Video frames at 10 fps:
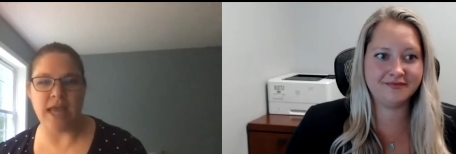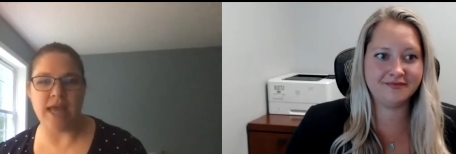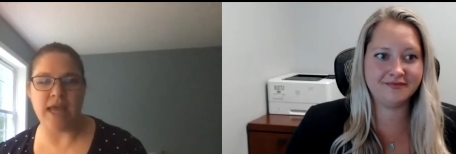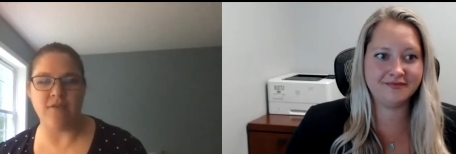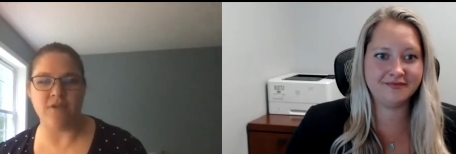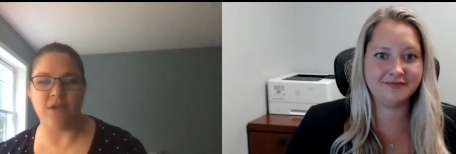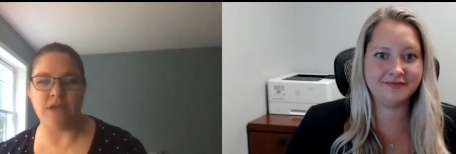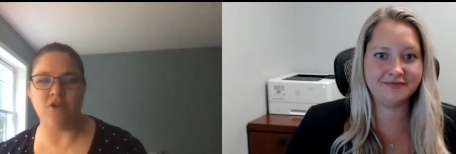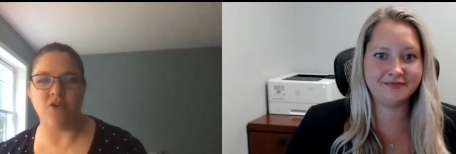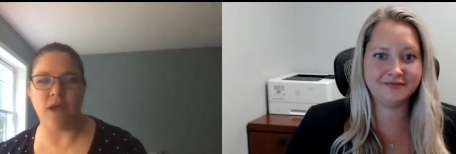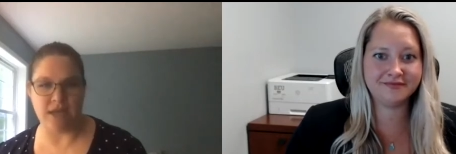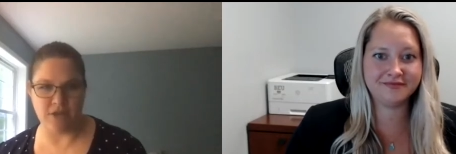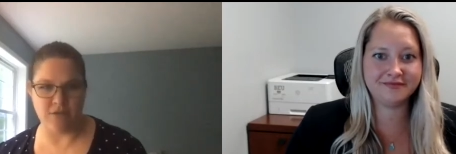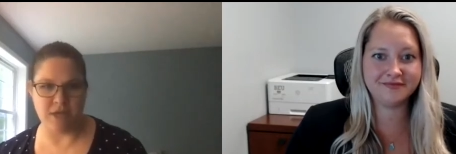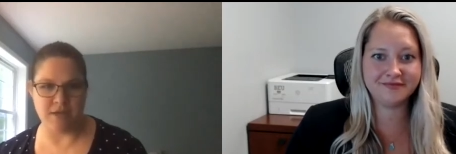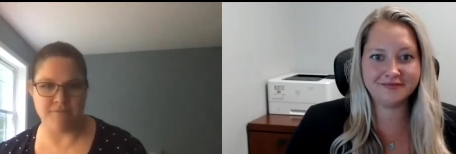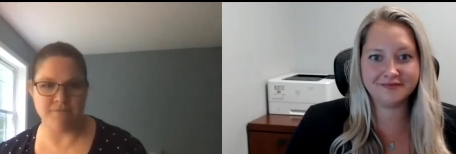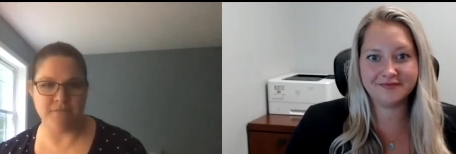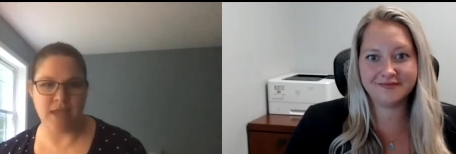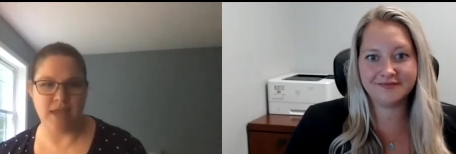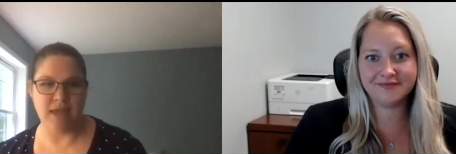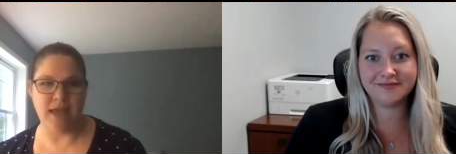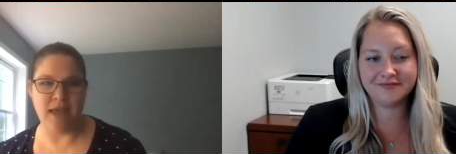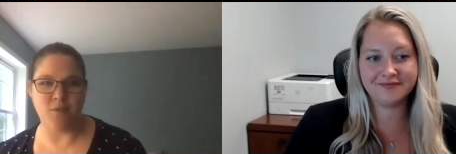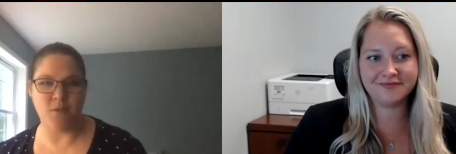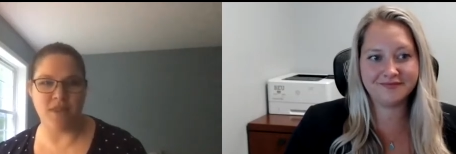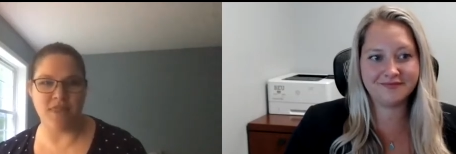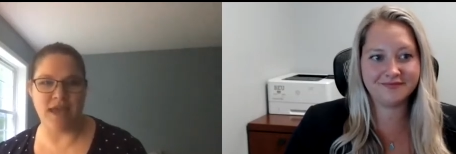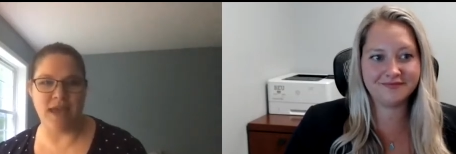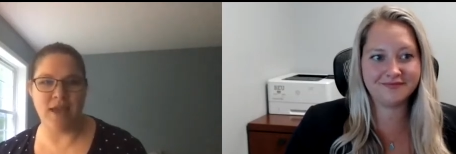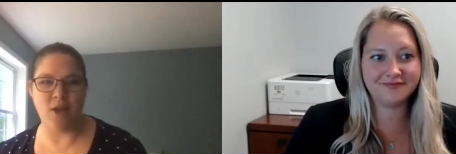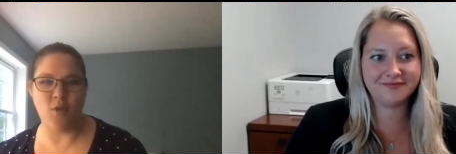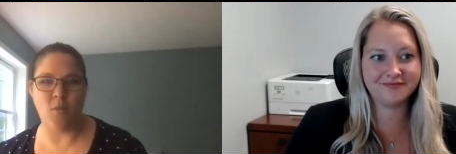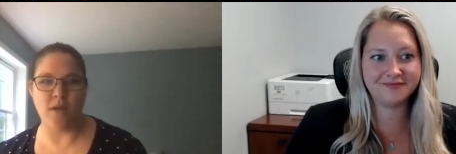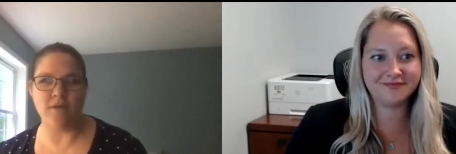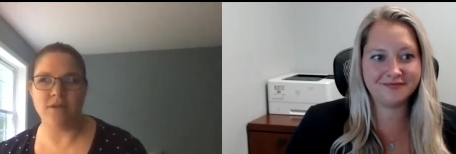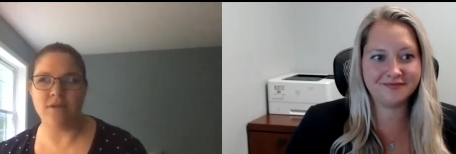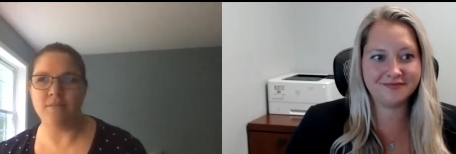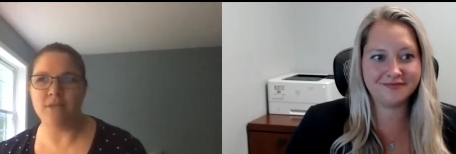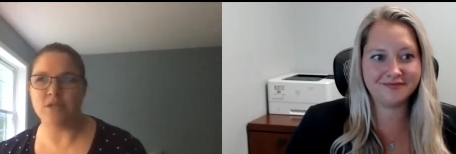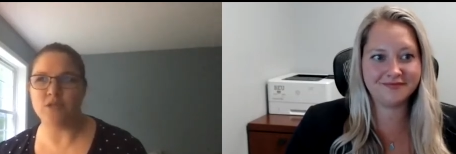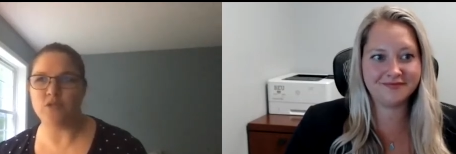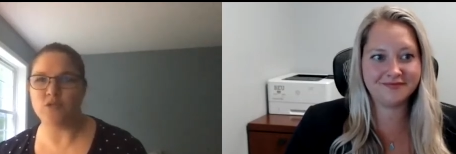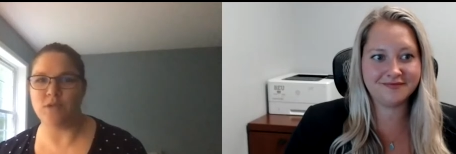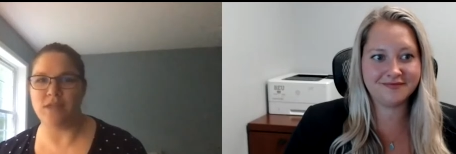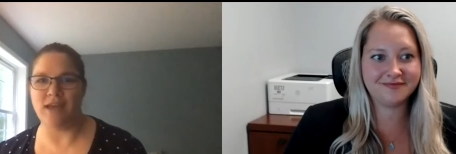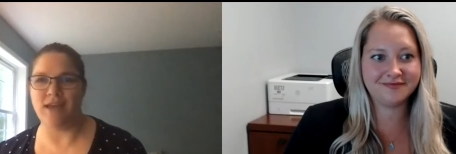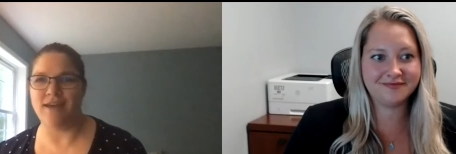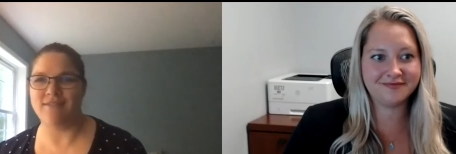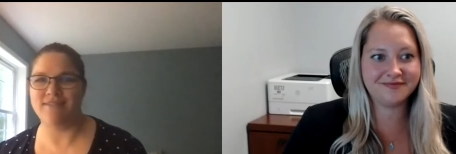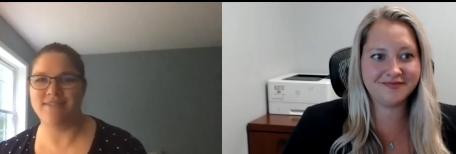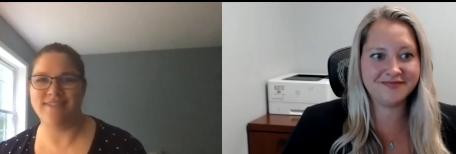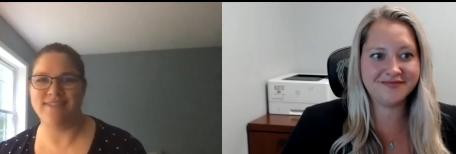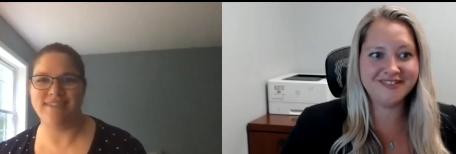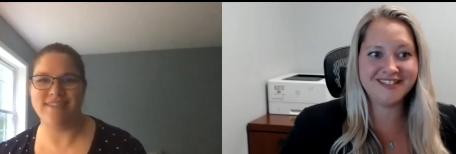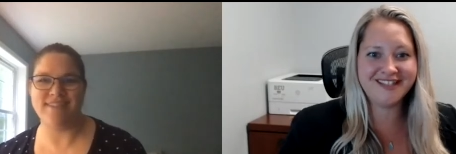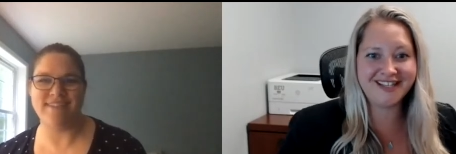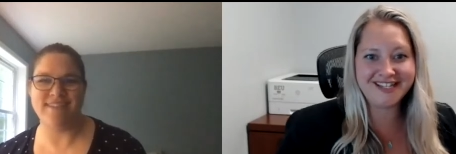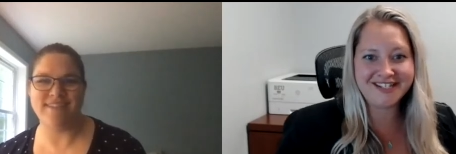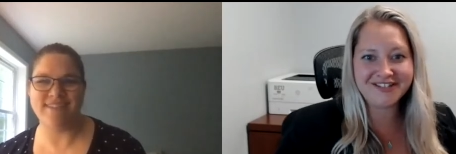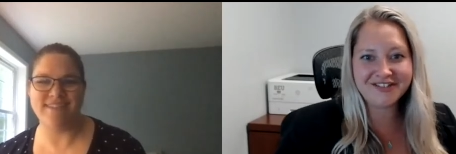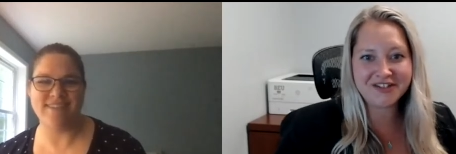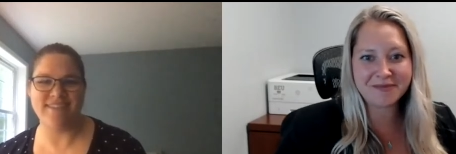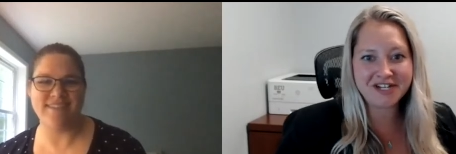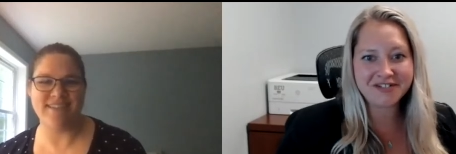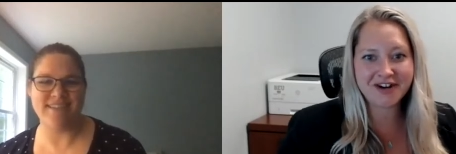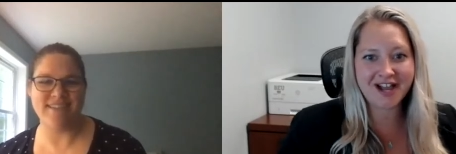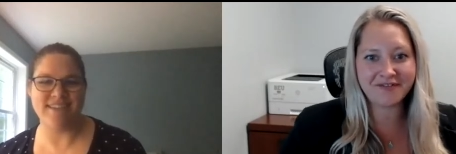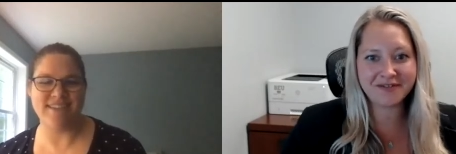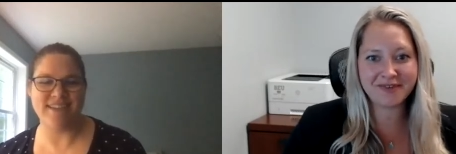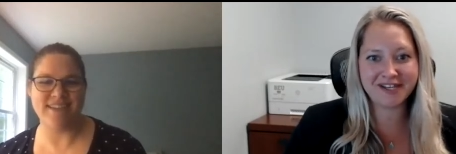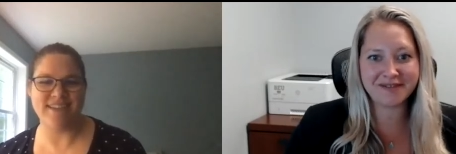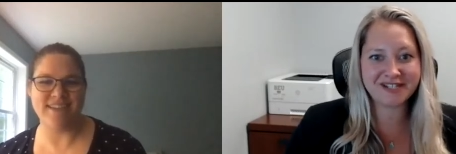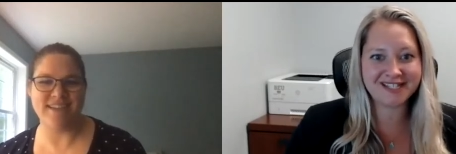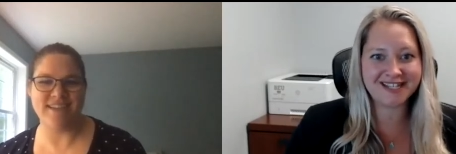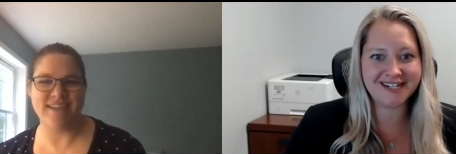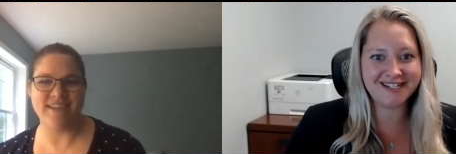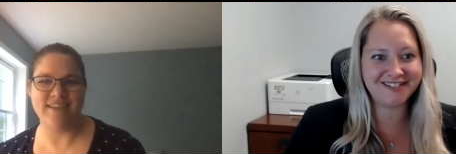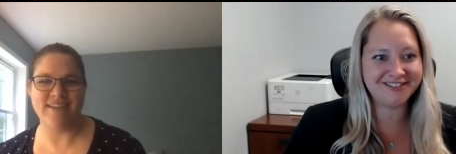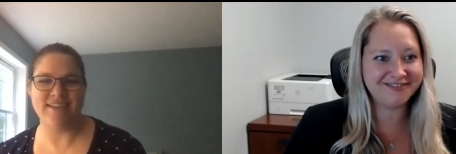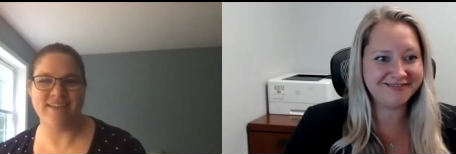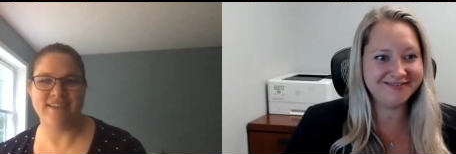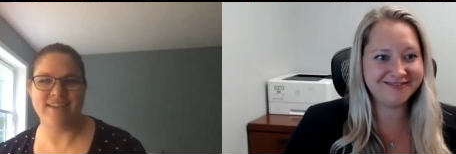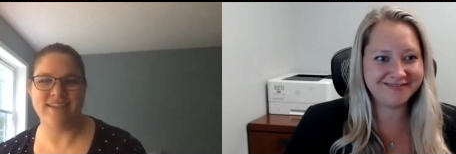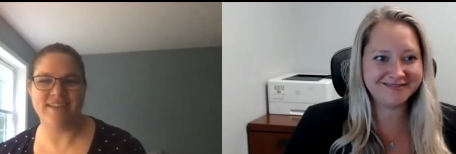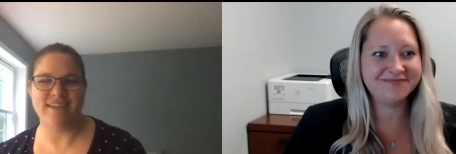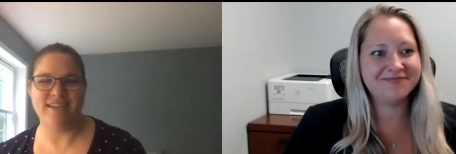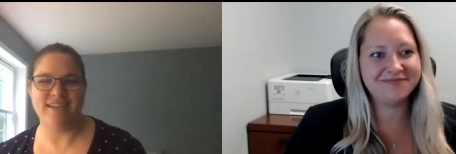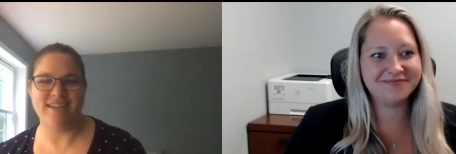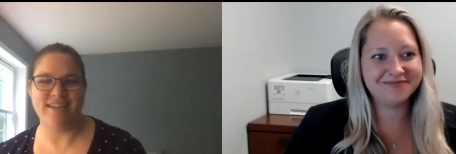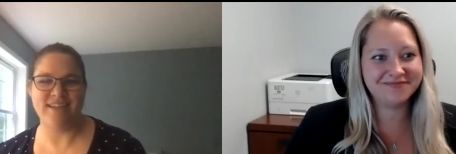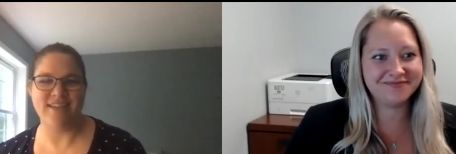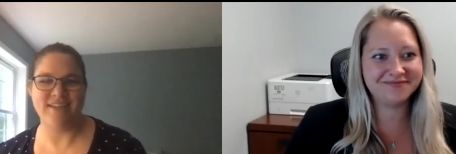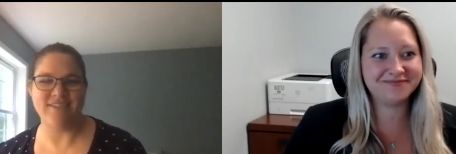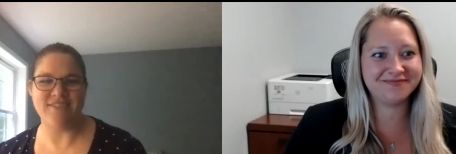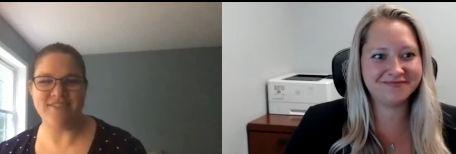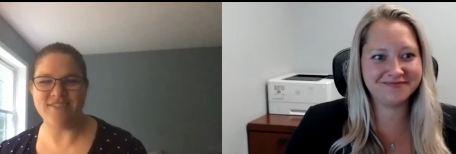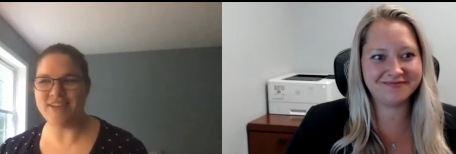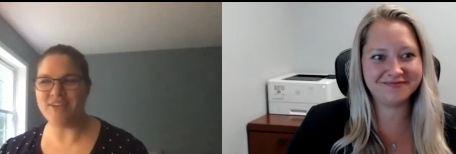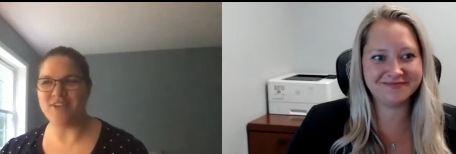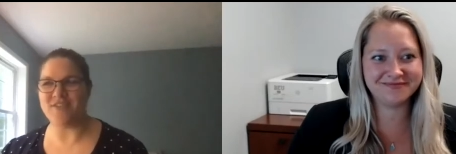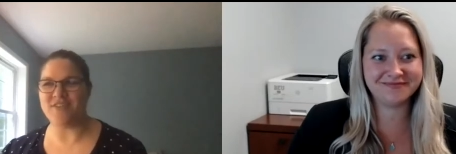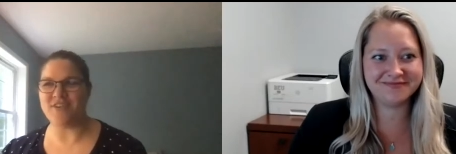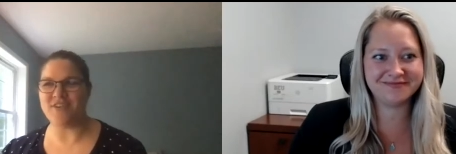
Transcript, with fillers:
Speaker 1: at Evergreen Credit Union. And with that, welcome, Julia.
Speaker 2: Thank you so much for having me. I'm excited.
Speaker 1: Wonderful.